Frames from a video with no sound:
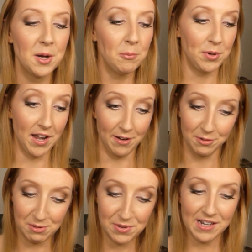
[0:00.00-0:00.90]
But yeah, I'm
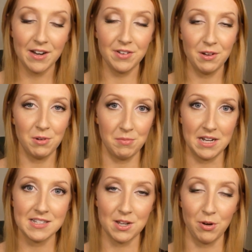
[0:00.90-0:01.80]
gonna be bringing everything with
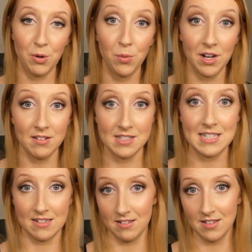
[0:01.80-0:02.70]
me, so I will
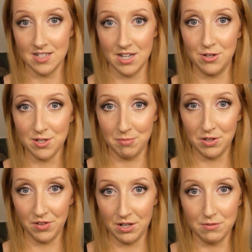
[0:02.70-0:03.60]
still continue to
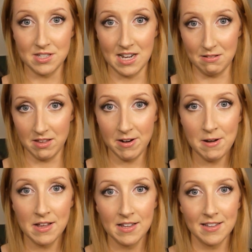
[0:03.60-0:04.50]
make videos down there,
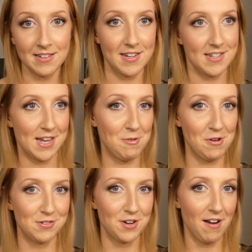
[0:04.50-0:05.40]
down
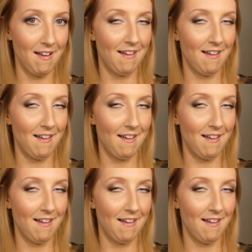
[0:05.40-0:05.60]
under.